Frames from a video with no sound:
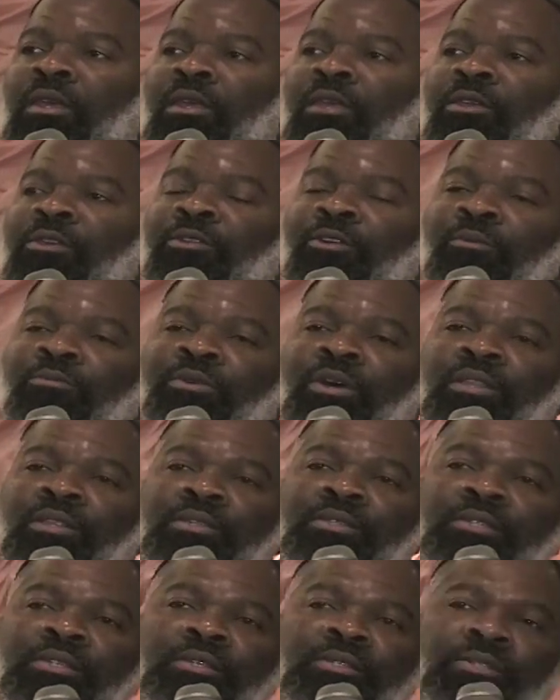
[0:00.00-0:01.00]
You know, brothers
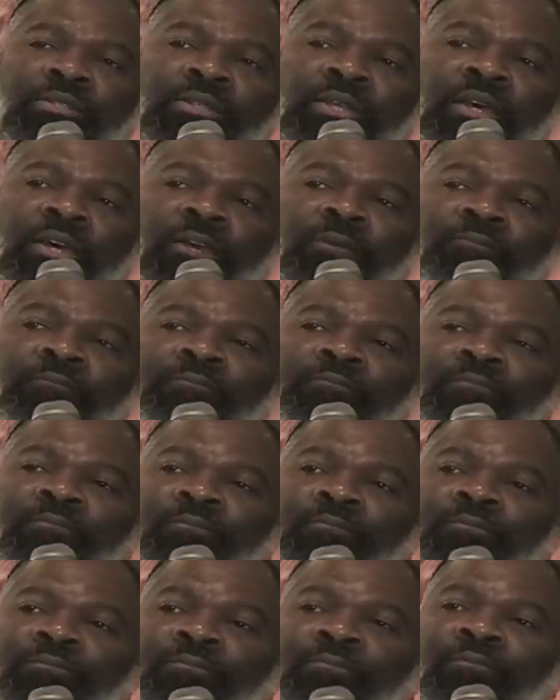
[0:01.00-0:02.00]
and sisters,
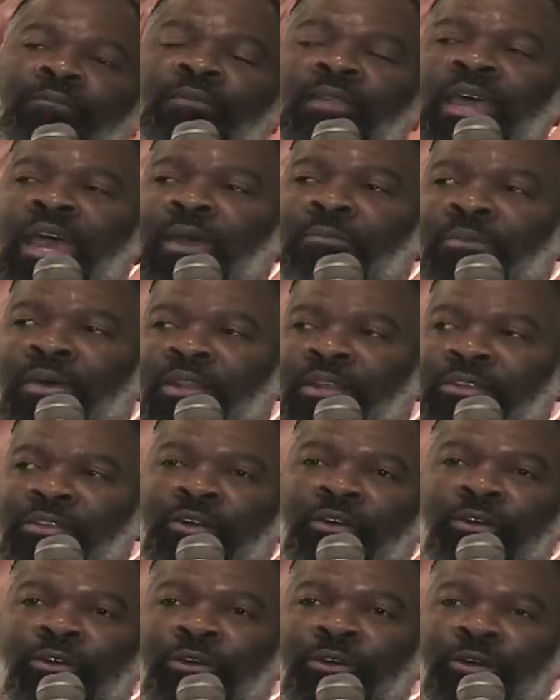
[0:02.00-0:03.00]
I met a
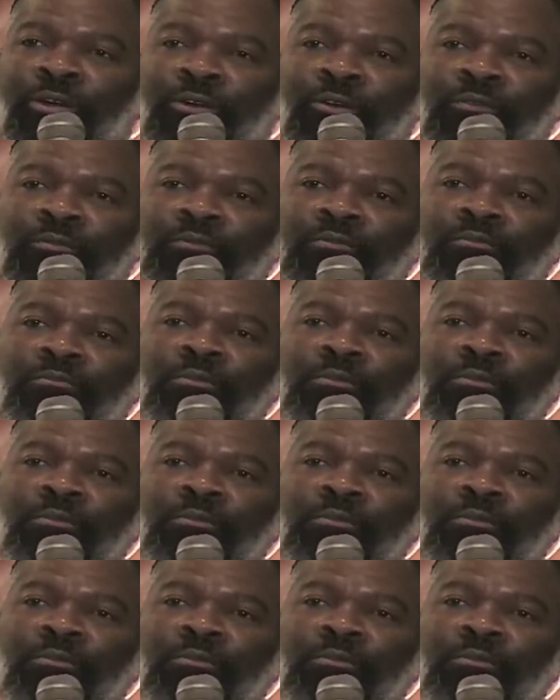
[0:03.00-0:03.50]
young girl,